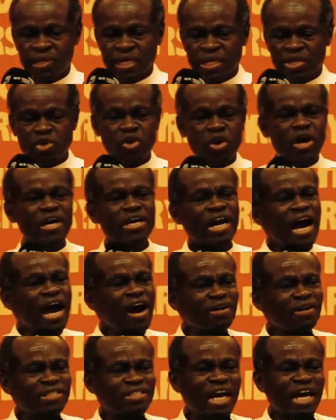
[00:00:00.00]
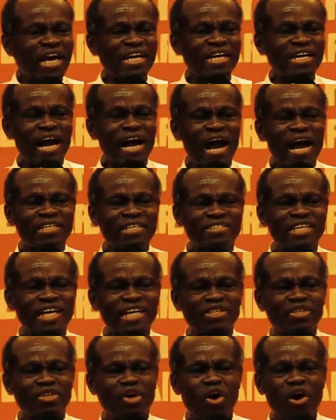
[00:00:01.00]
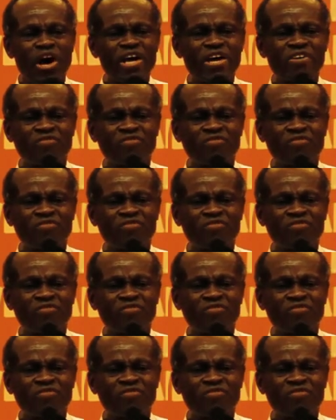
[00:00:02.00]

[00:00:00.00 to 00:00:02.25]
You are now telling us that going